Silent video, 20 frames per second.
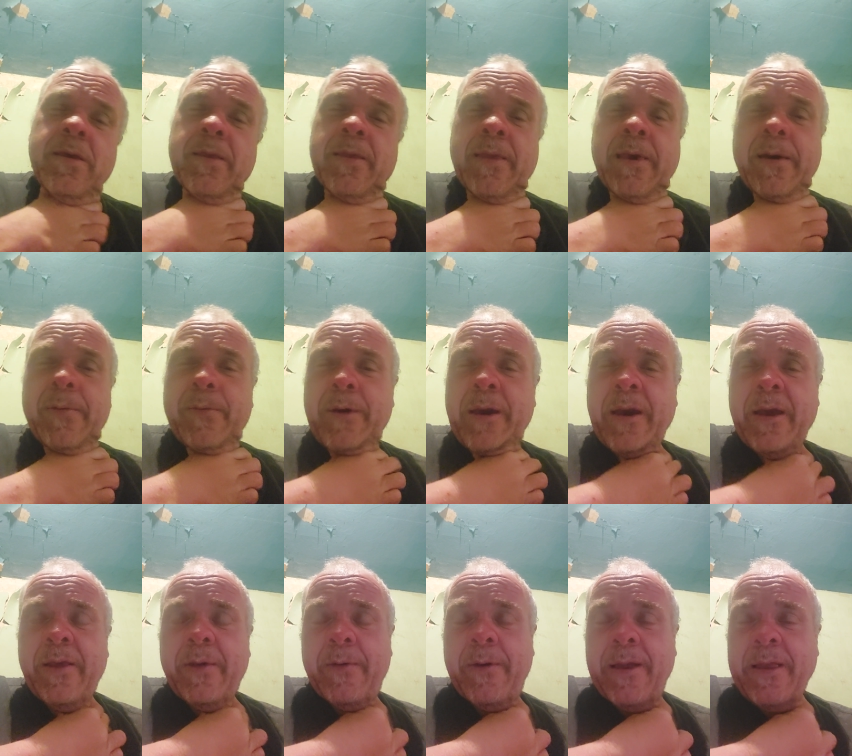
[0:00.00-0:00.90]
that we
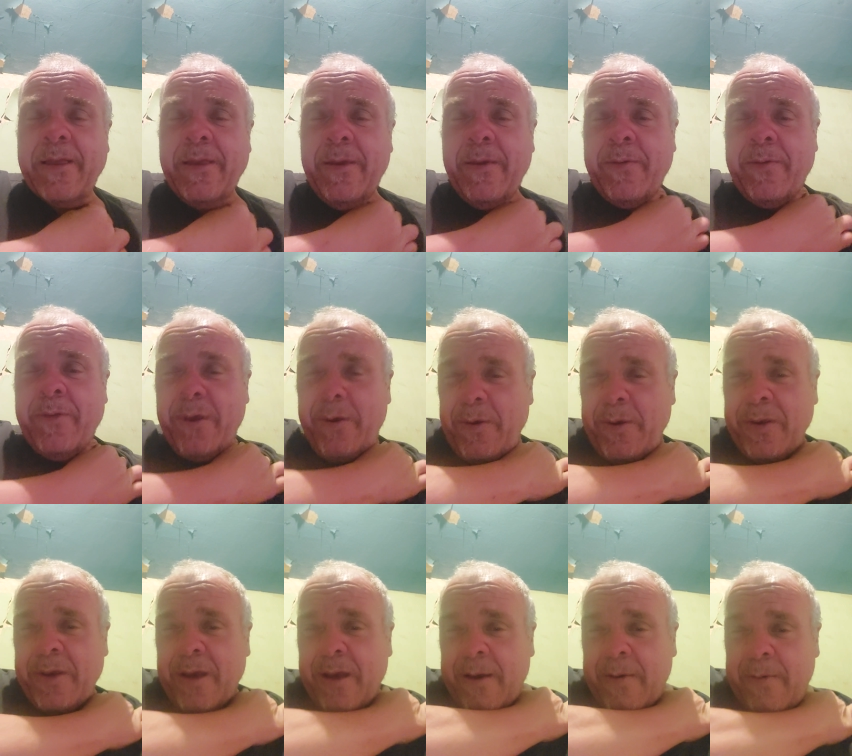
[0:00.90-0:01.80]
can only do two
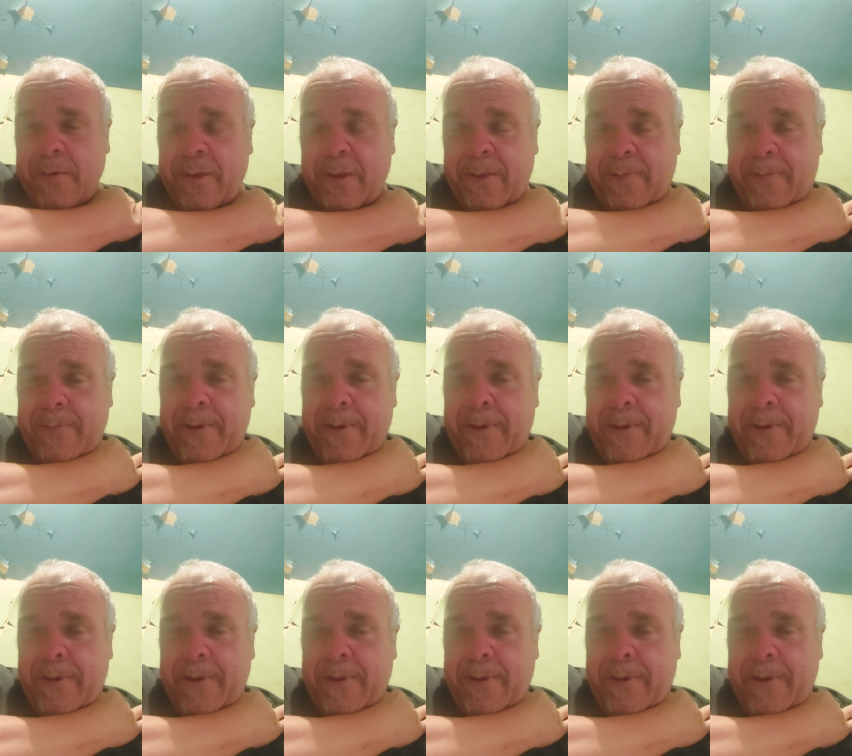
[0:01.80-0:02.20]
shows,